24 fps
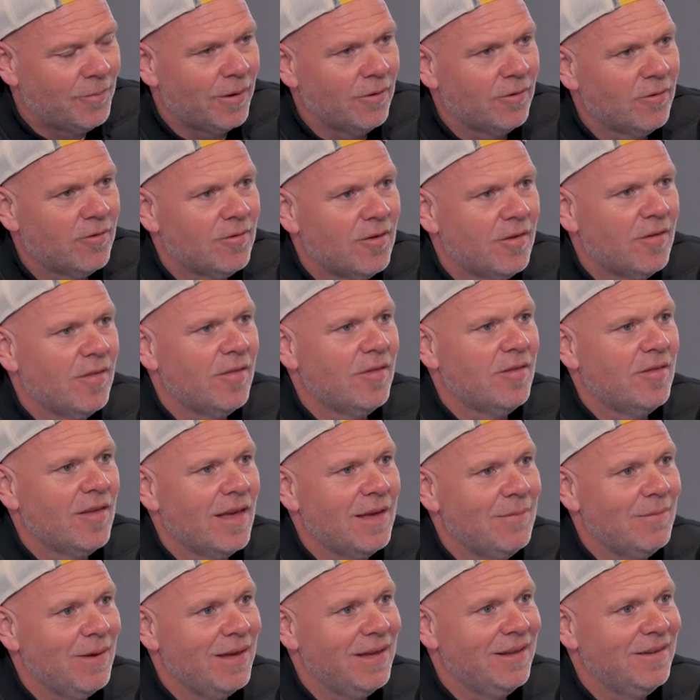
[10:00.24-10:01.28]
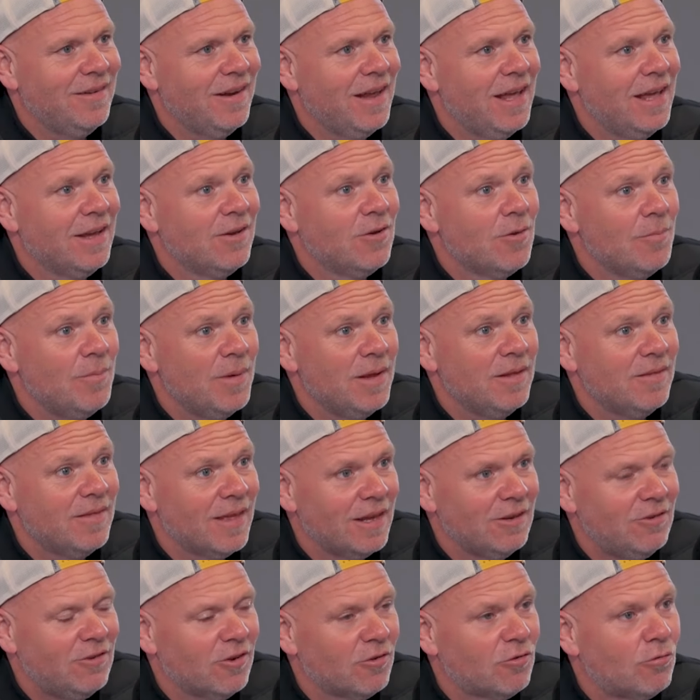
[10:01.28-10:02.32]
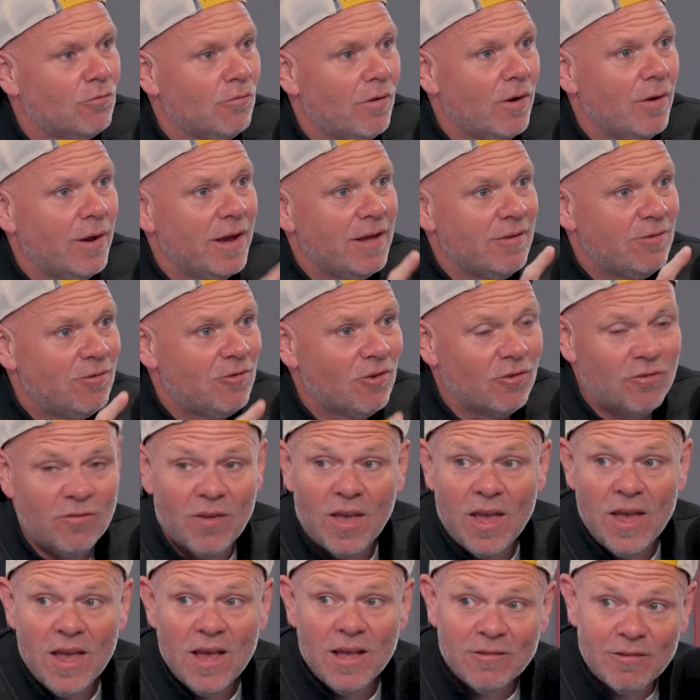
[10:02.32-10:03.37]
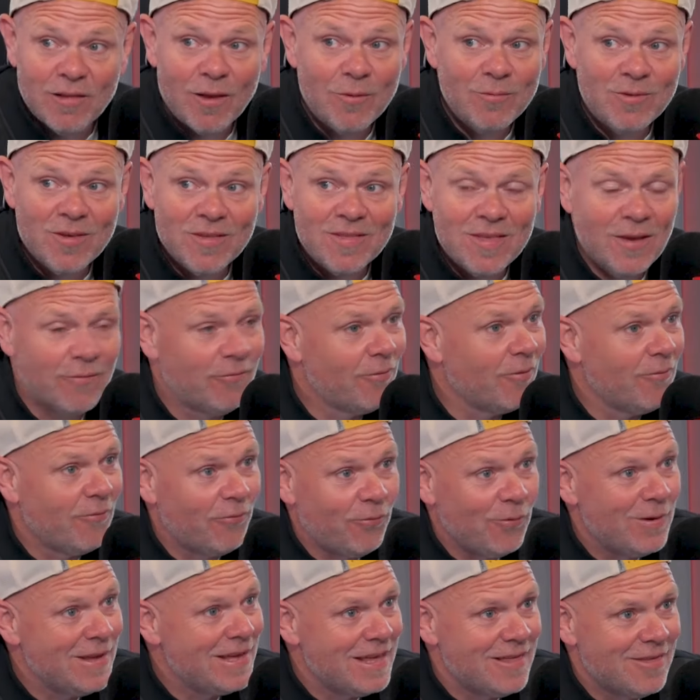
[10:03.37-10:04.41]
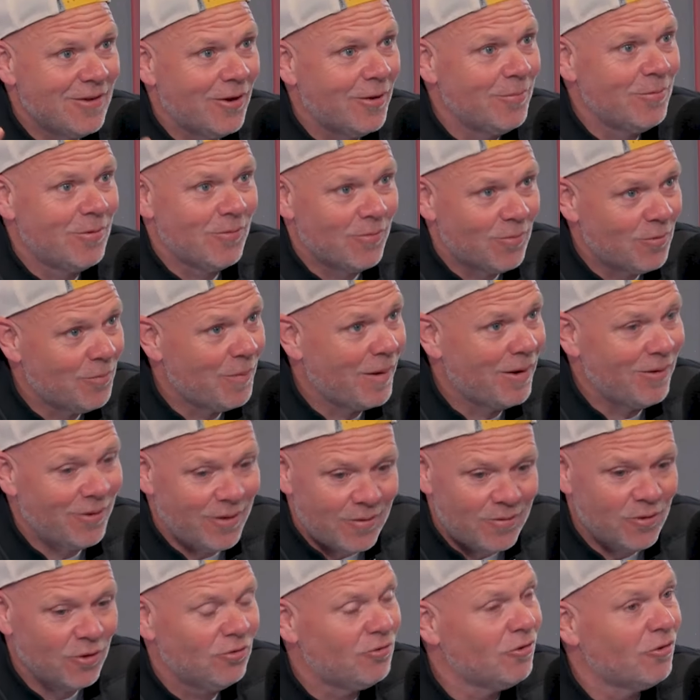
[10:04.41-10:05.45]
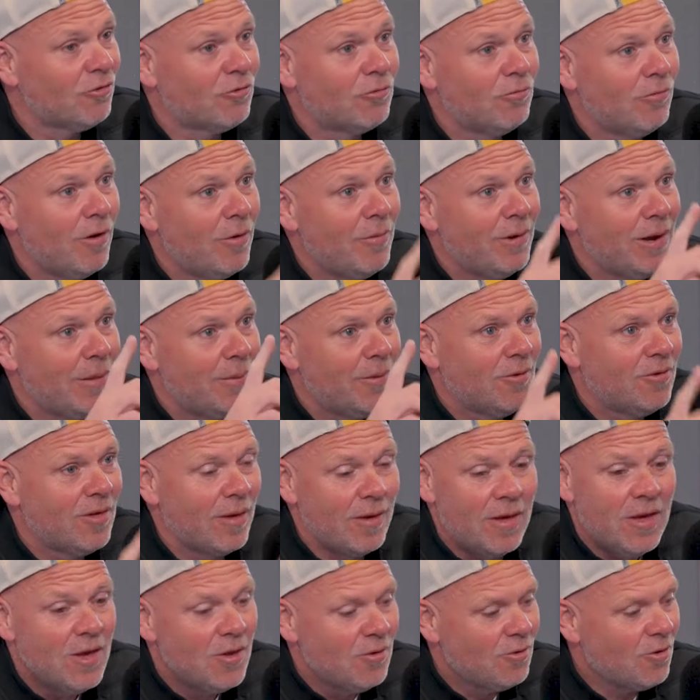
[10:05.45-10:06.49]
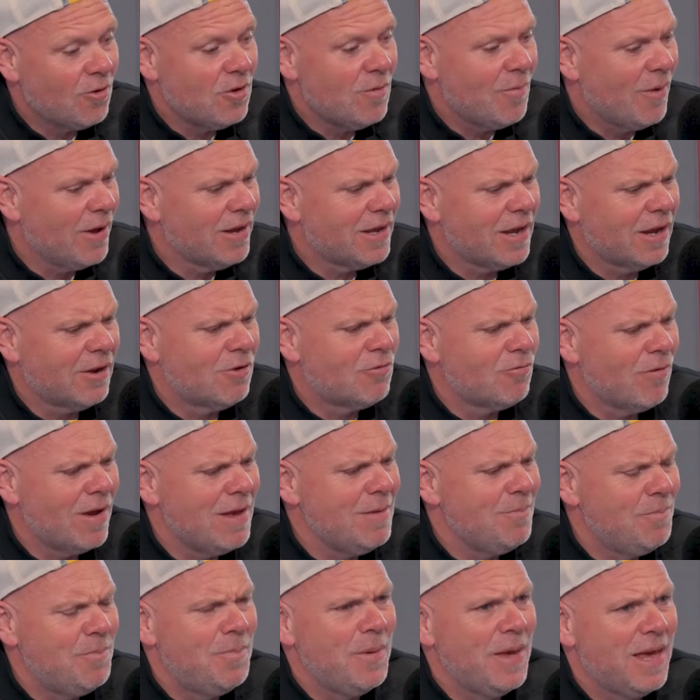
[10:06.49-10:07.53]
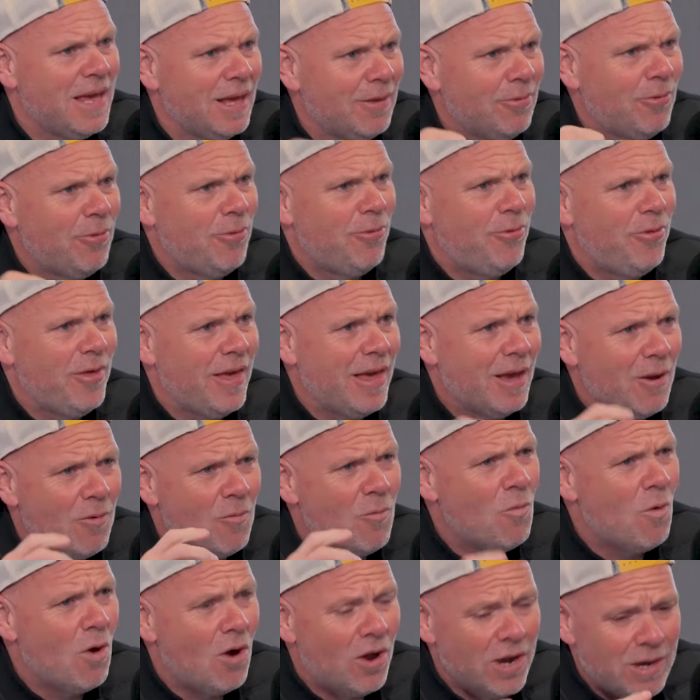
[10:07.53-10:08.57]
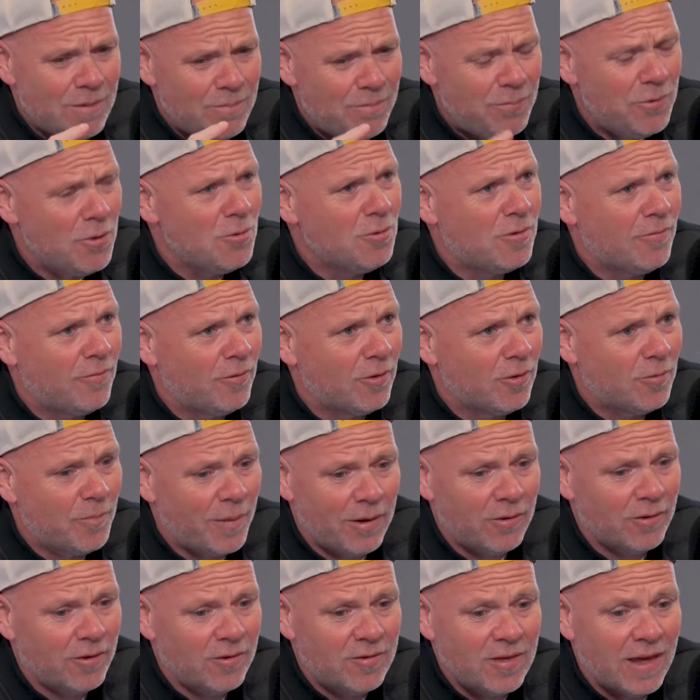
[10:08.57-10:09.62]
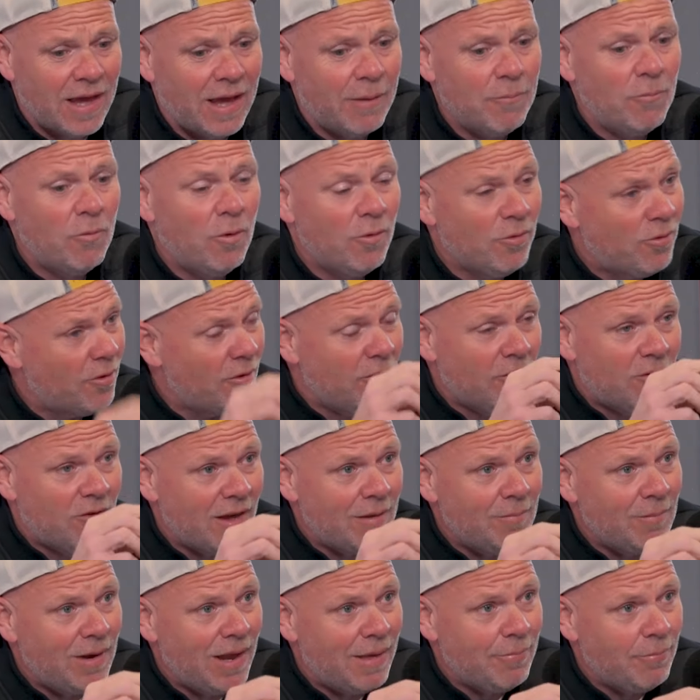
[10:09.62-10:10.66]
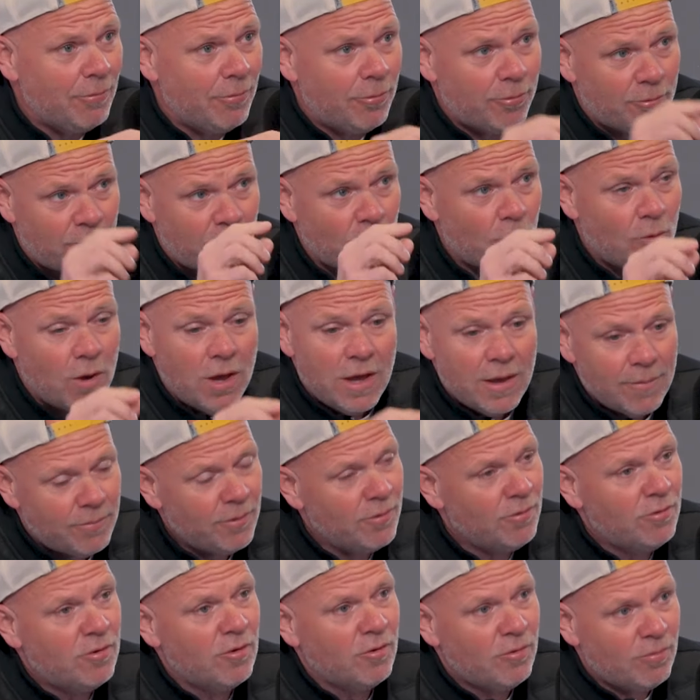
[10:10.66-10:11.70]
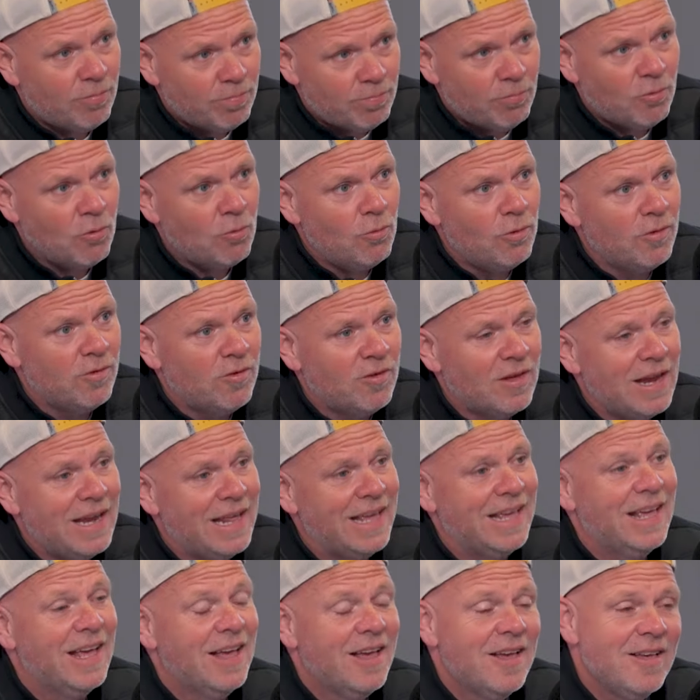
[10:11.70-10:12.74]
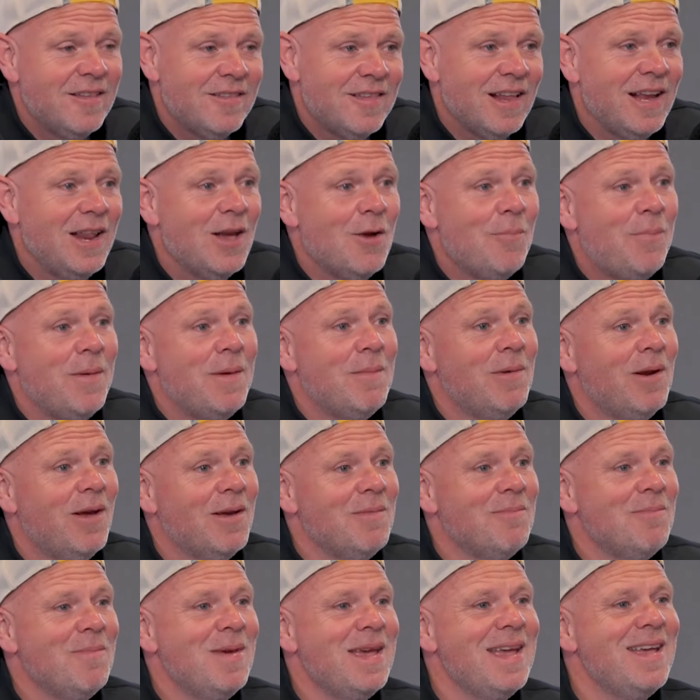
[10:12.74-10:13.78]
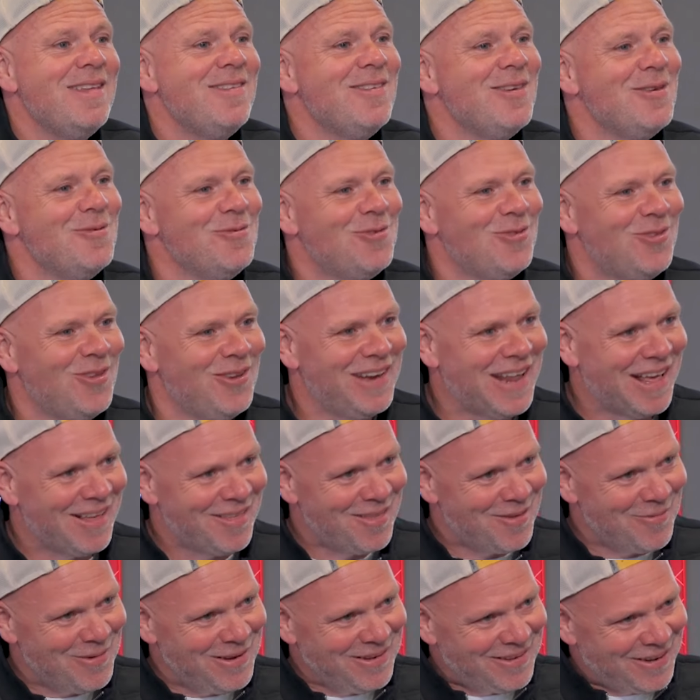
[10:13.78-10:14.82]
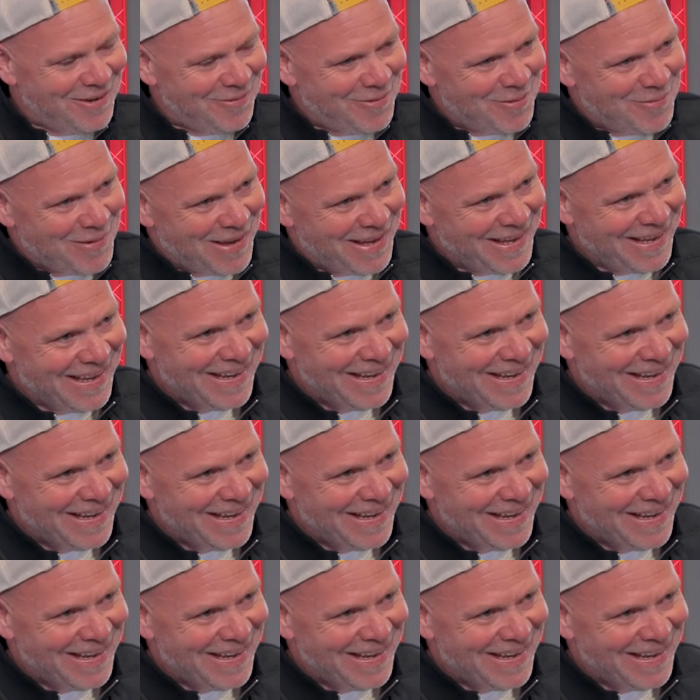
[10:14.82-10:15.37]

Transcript: asparagus are the same age? It could be, they just grow, it just, it's loads of different freaky types of asparagus that are just growing in the same. So you might get great, big, thick, wide, beautiful asparagus and ones at the same length, tall, but just tall and skinny. It's a little bit like me and you stood next to each other, mate.